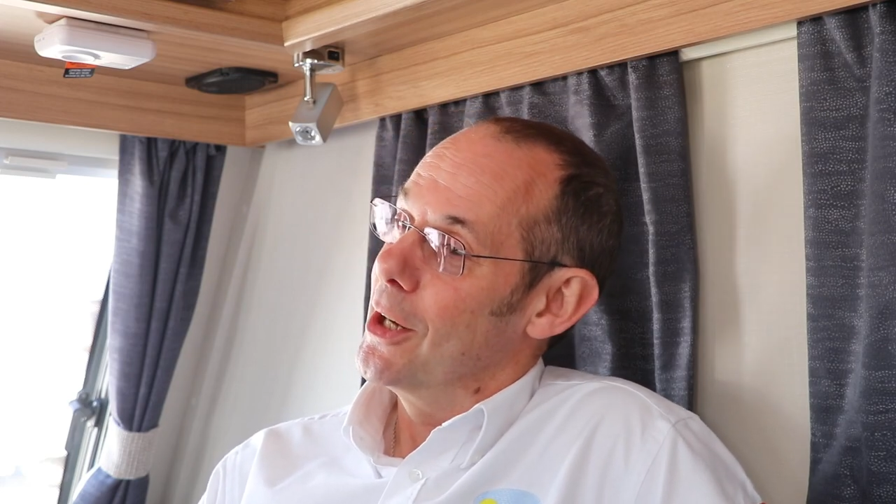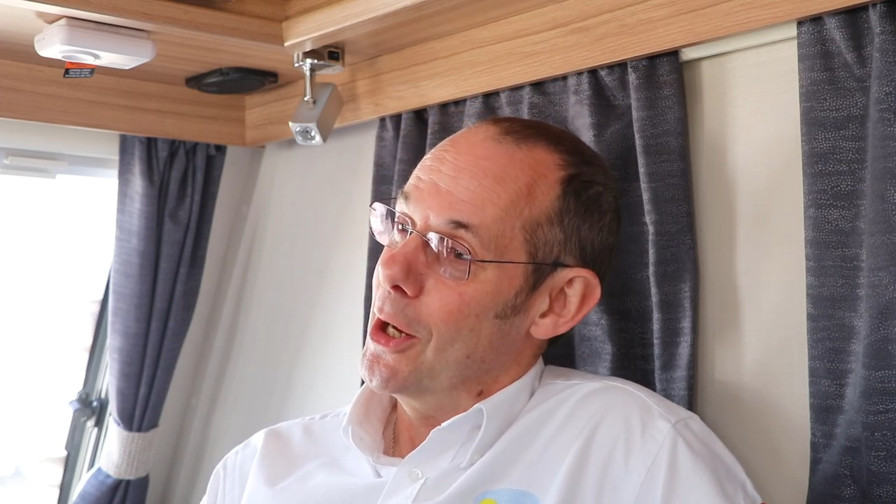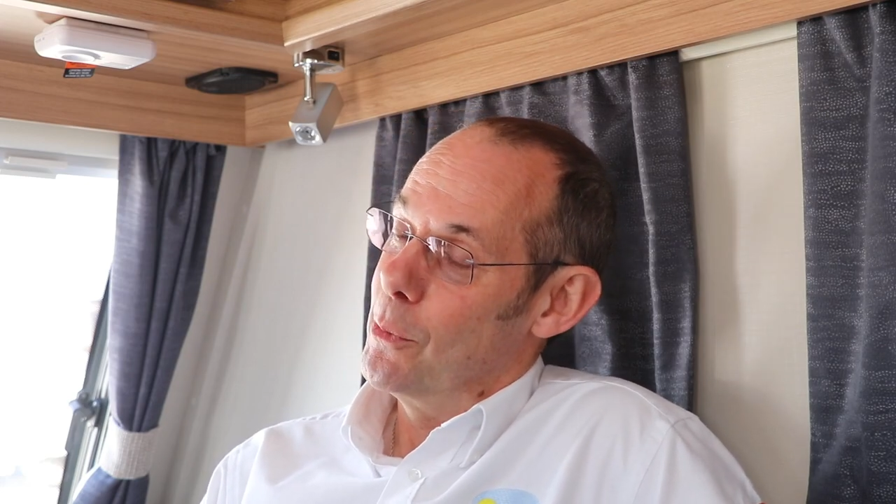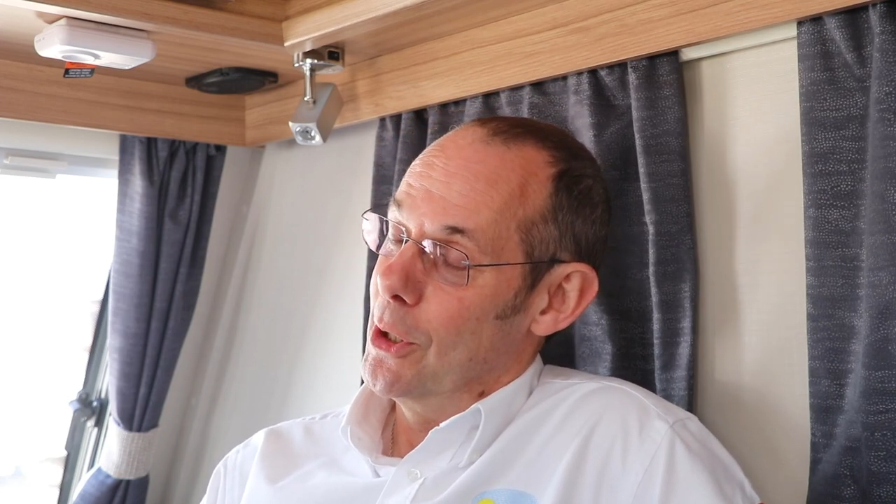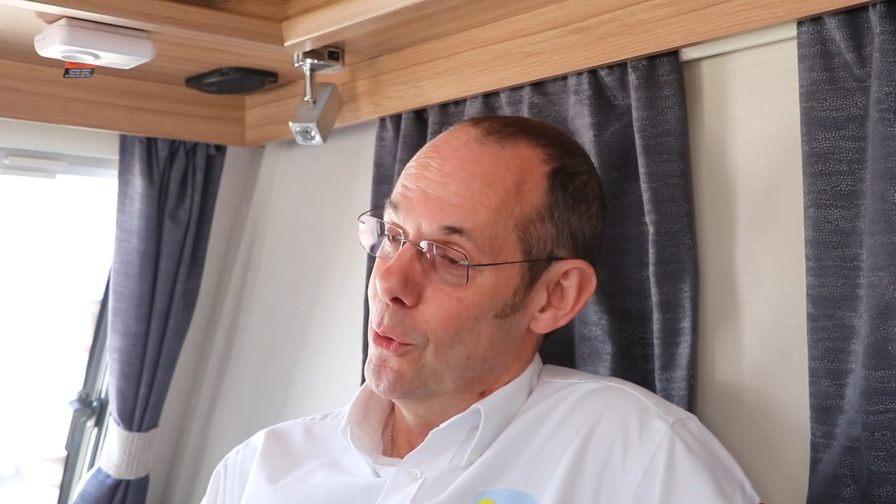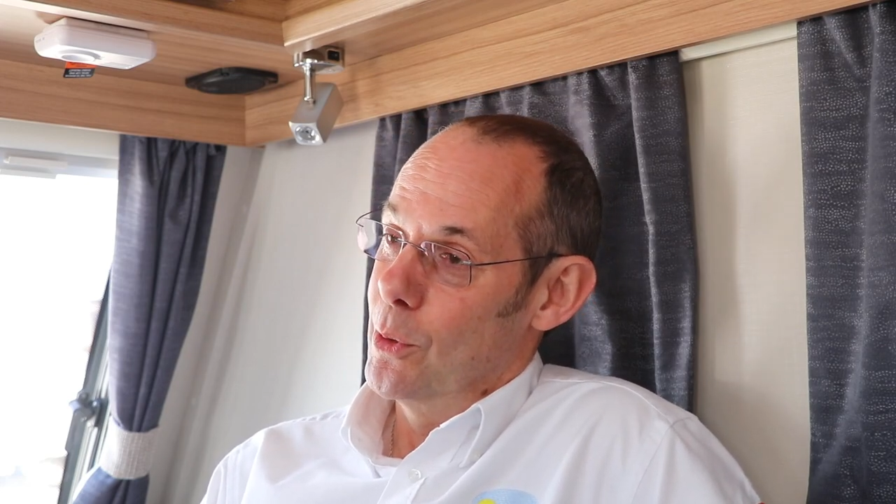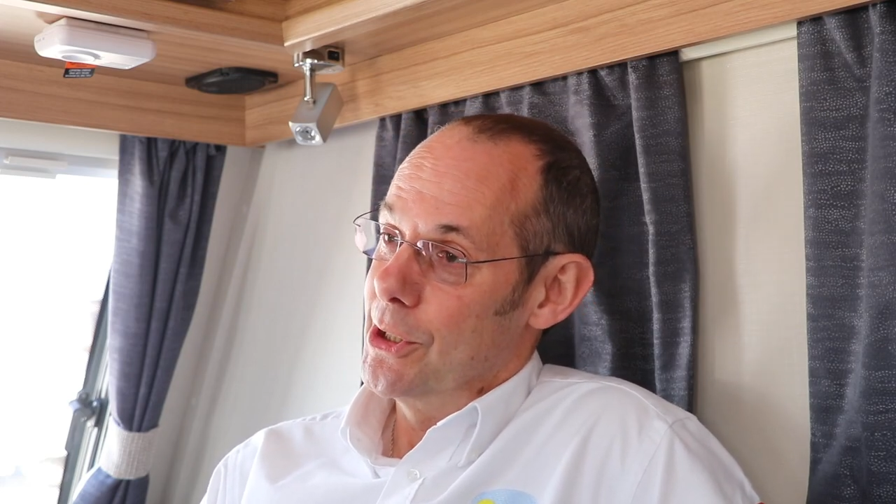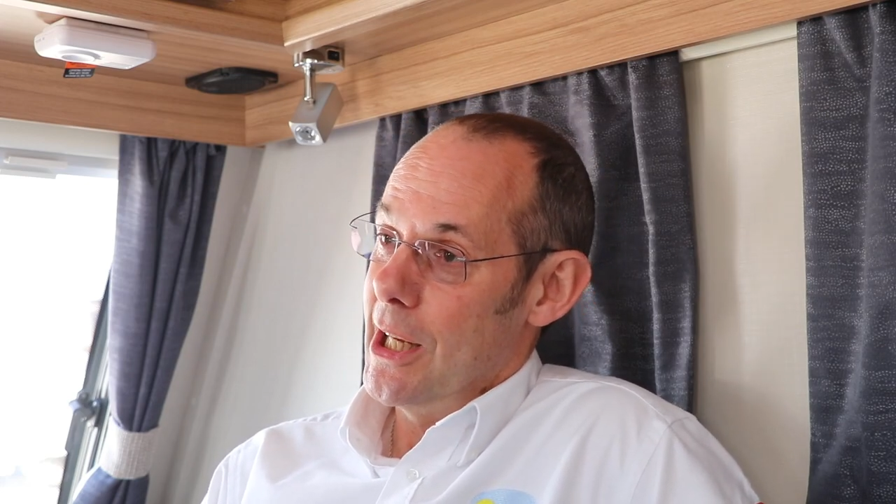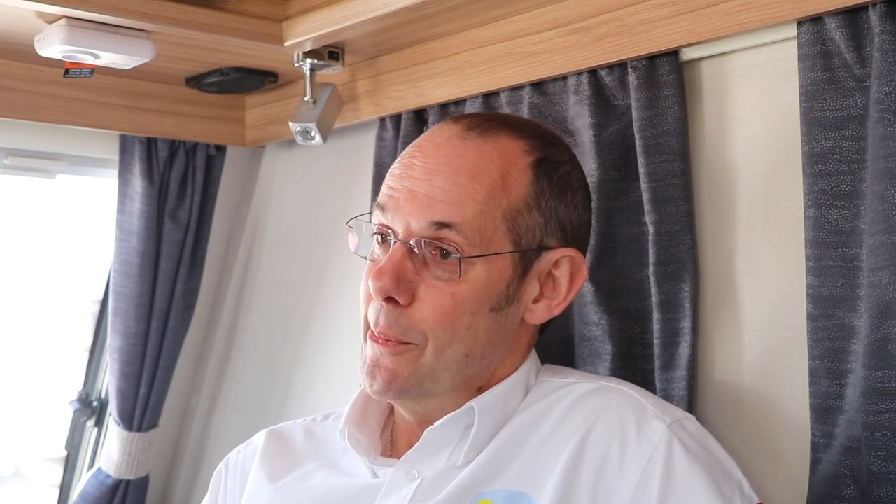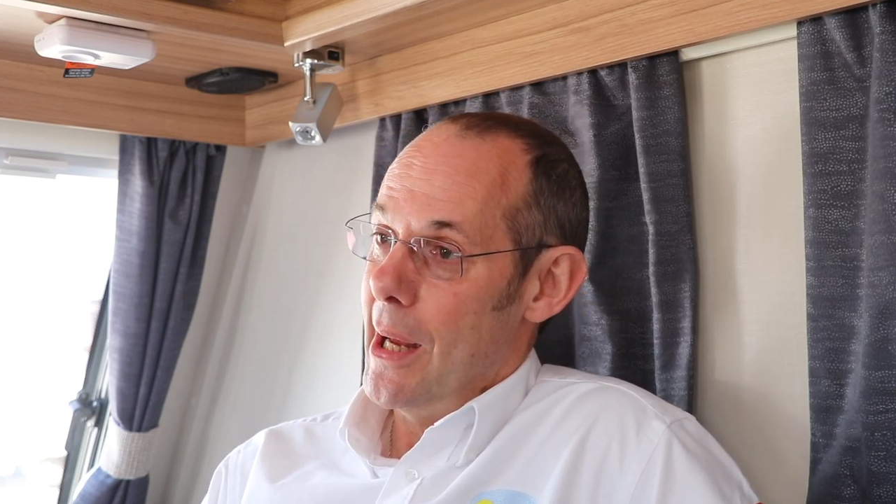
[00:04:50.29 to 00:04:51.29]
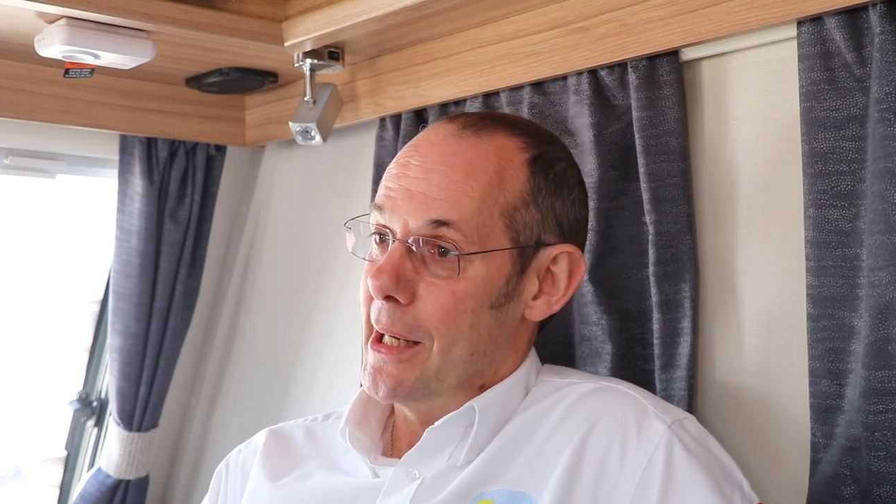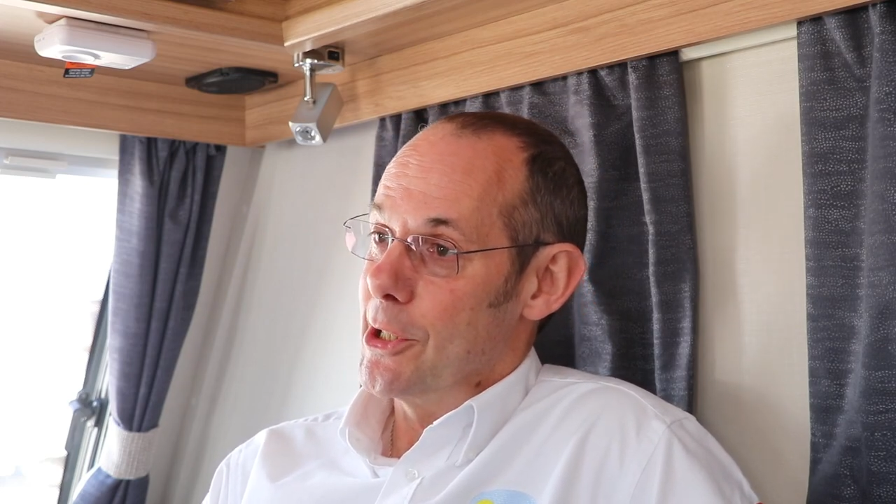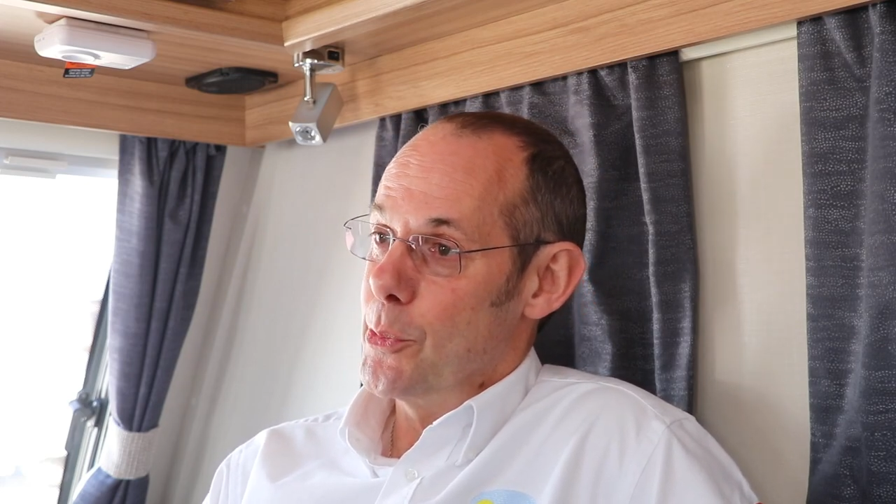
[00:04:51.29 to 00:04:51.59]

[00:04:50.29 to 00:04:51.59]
and we'll always email it